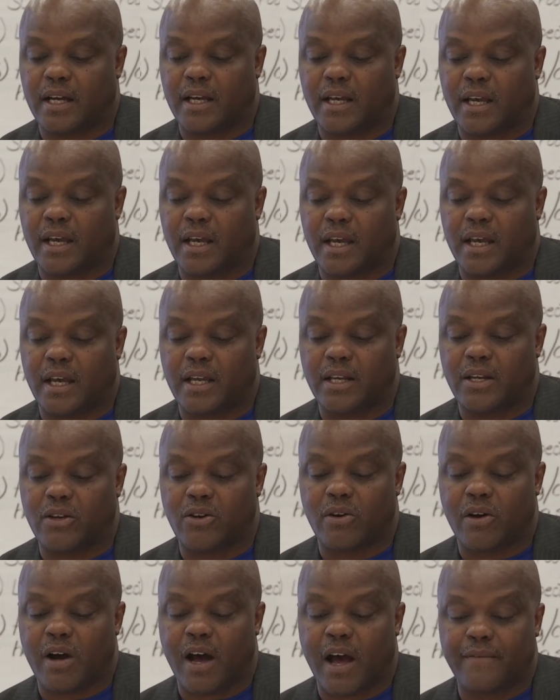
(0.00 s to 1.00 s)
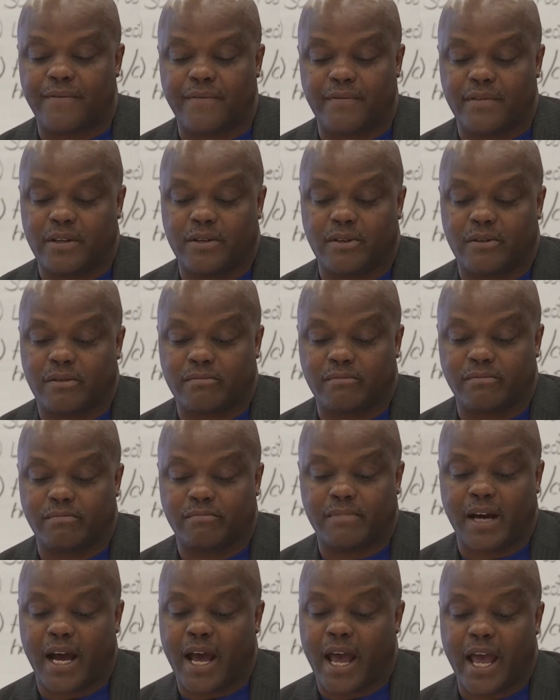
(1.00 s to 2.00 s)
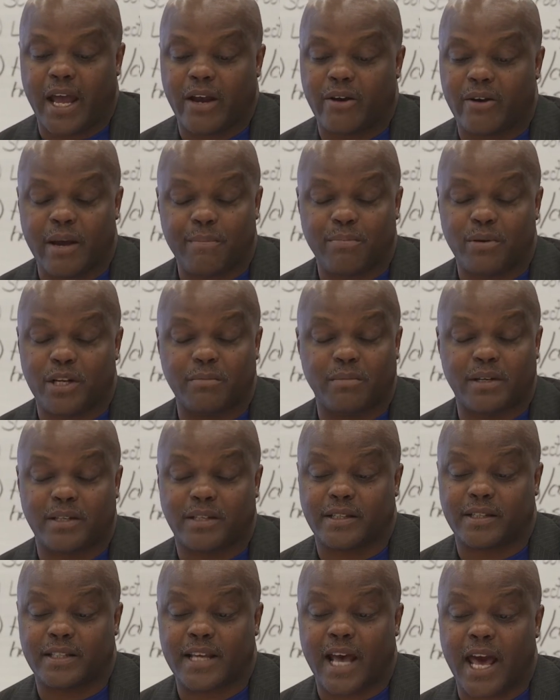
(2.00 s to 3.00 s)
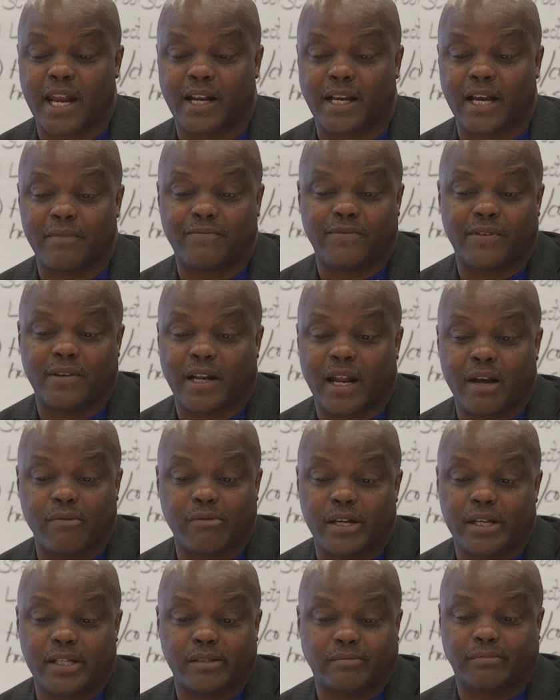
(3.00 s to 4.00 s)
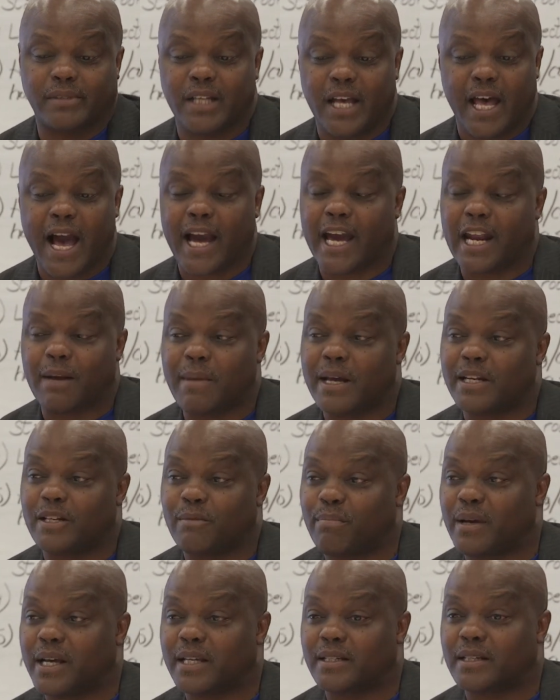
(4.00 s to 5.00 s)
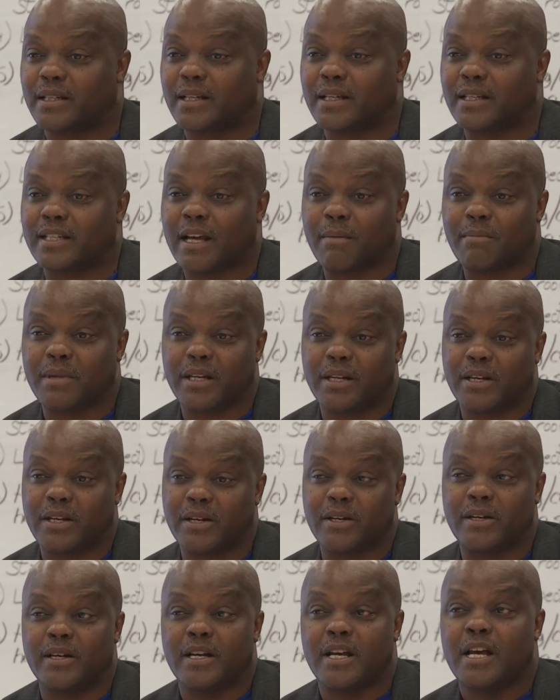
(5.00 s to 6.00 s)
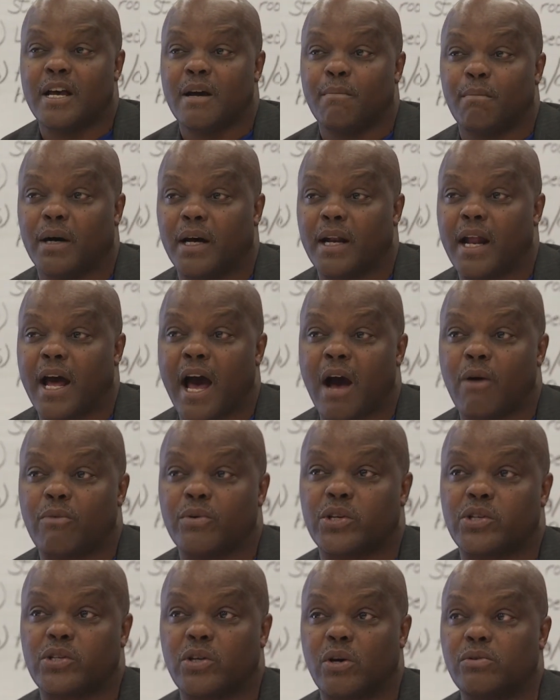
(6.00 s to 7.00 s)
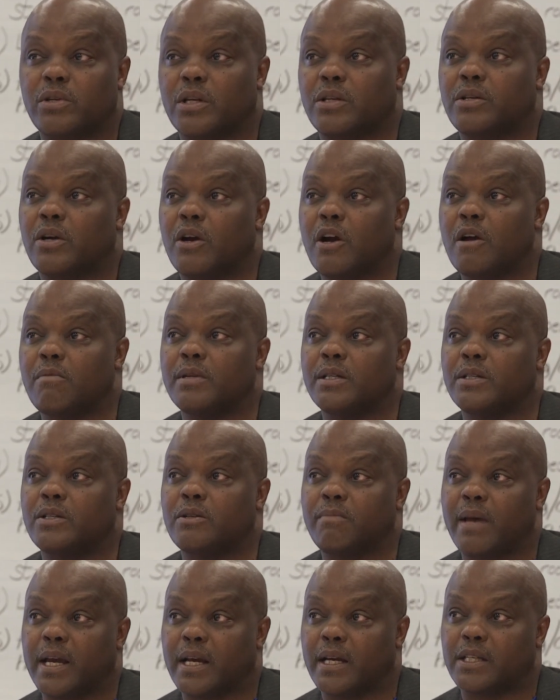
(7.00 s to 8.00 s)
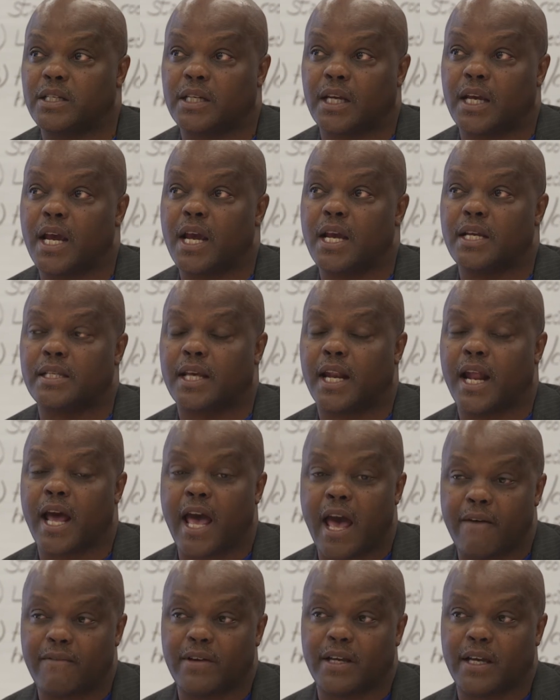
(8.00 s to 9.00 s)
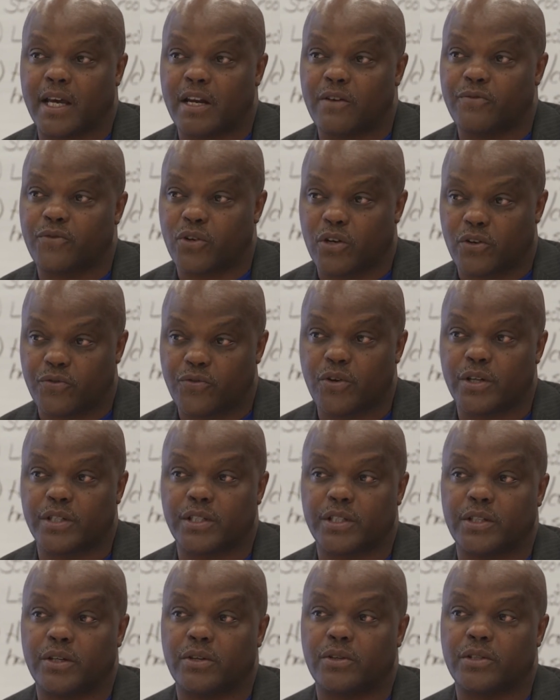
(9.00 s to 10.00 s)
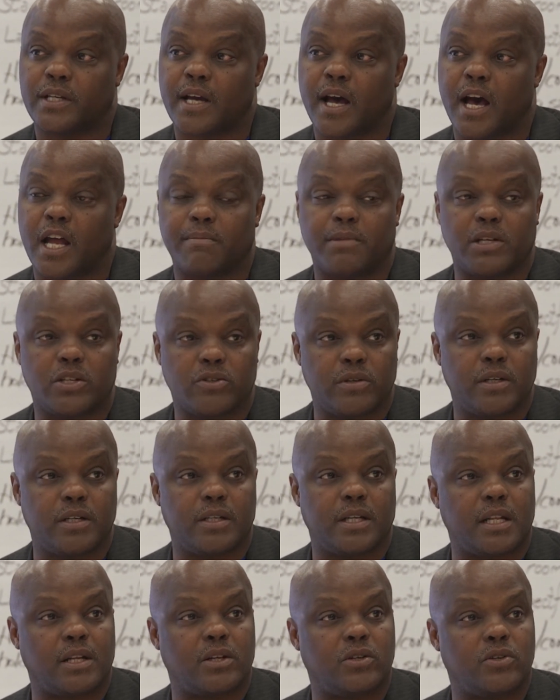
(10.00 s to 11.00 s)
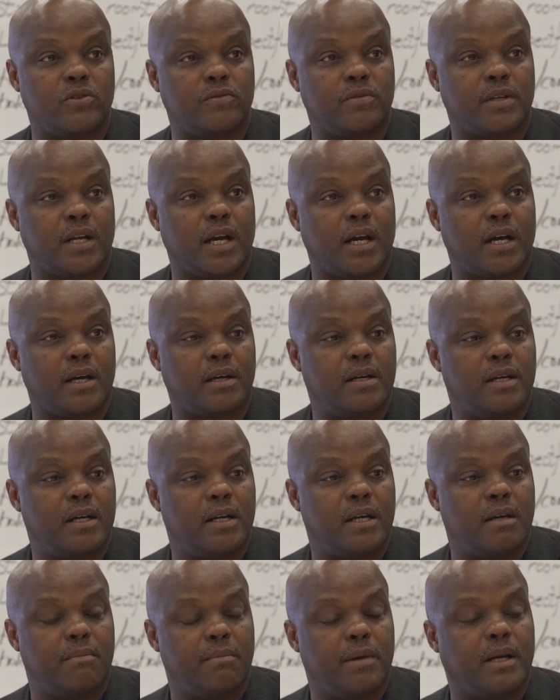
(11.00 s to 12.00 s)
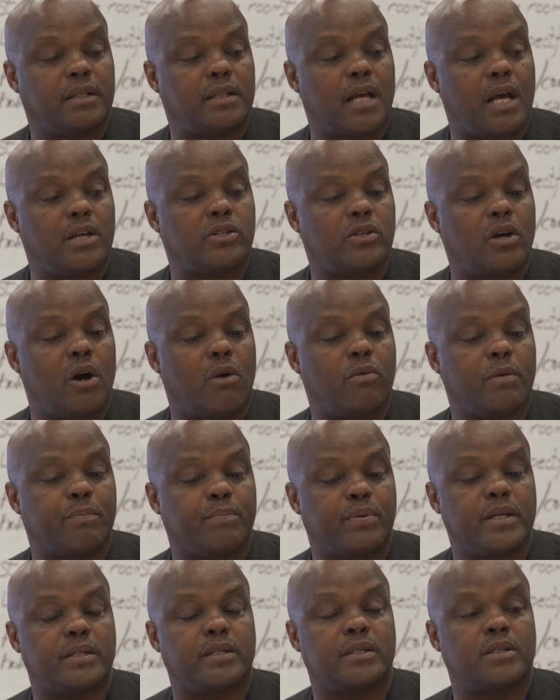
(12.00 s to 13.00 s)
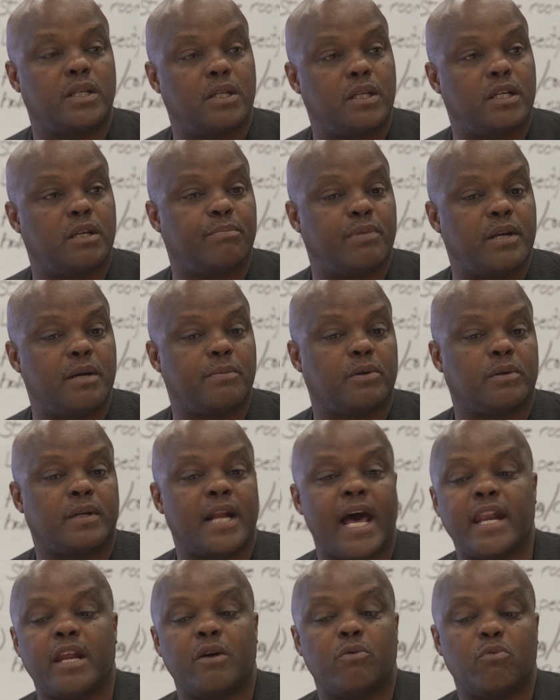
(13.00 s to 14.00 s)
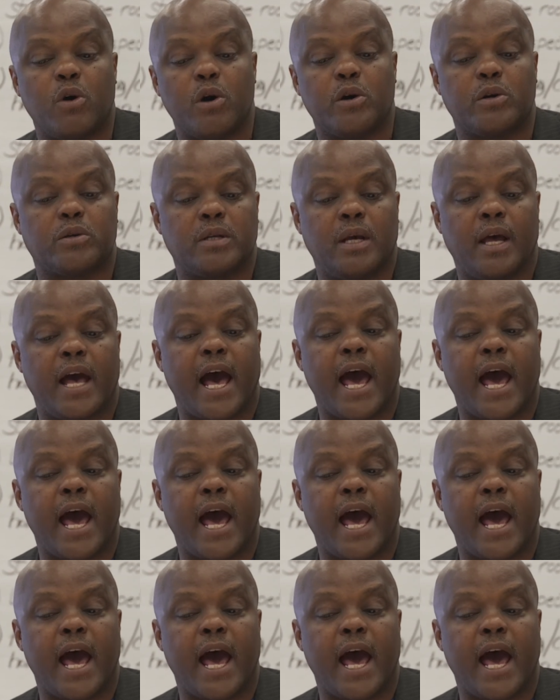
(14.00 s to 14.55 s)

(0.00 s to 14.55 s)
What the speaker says: And my anger had pretty much subsided. I figured like, well, I gotta make the best of this. I'm in here. But I was so determined to make a change that I advocated for the 14-year-old child to be treated as a juvenile, because I saw what prison did to people. And I didn't wish